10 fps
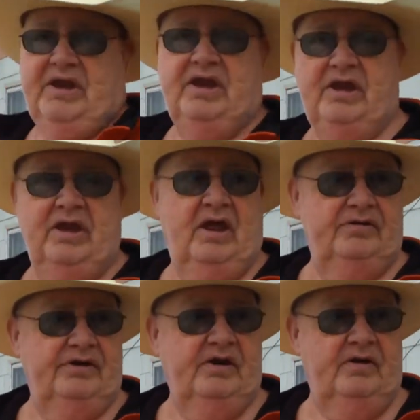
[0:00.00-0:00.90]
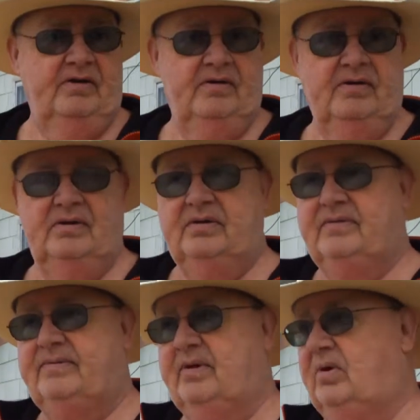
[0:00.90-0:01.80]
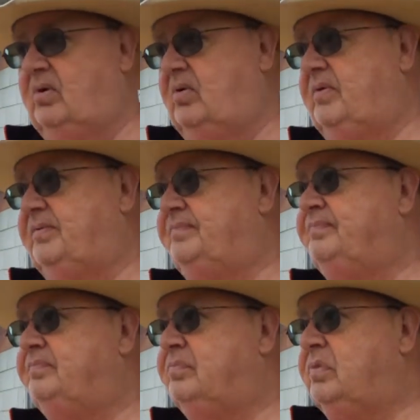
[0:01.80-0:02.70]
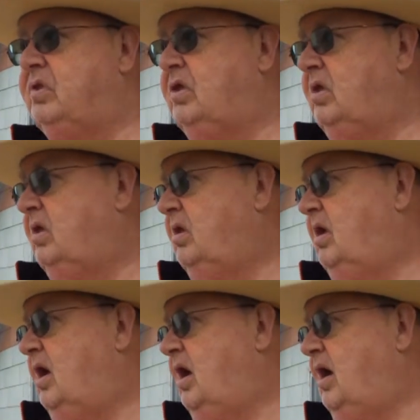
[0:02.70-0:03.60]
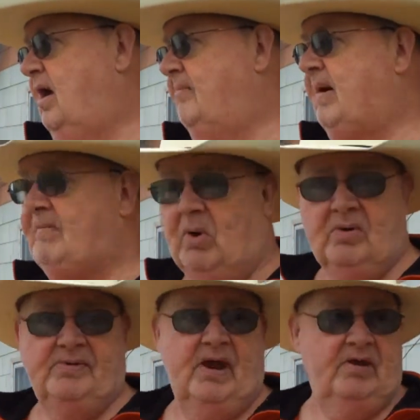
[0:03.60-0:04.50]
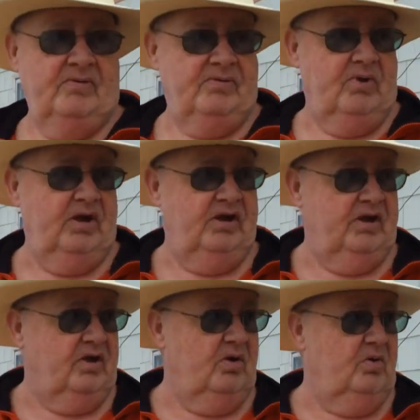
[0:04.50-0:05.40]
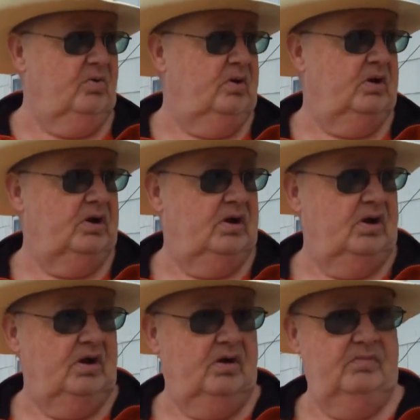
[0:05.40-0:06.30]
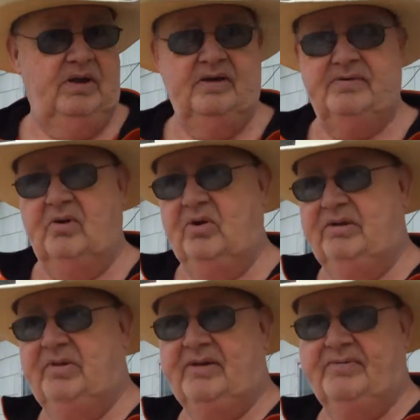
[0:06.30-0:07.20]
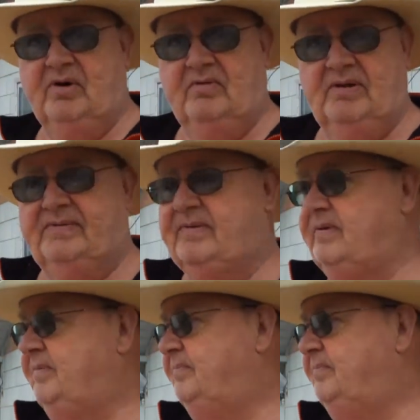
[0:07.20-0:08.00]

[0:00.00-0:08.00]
need heat out there. So my motorcycle's ready to go. It's already been serviced,